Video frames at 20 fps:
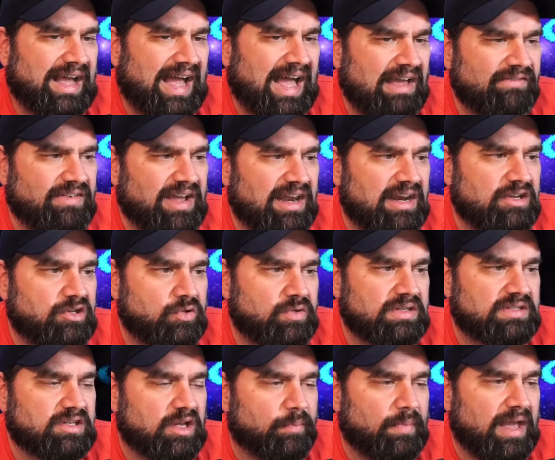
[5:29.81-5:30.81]
I've got to do
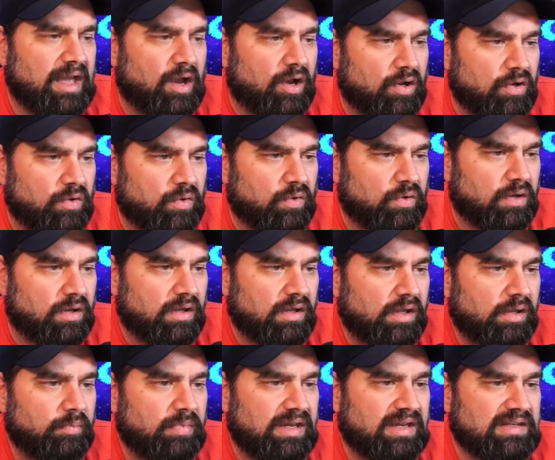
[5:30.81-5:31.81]
this on my own
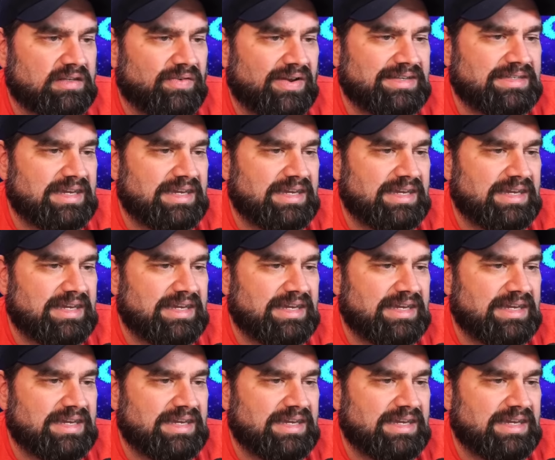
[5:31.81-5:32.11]
because if I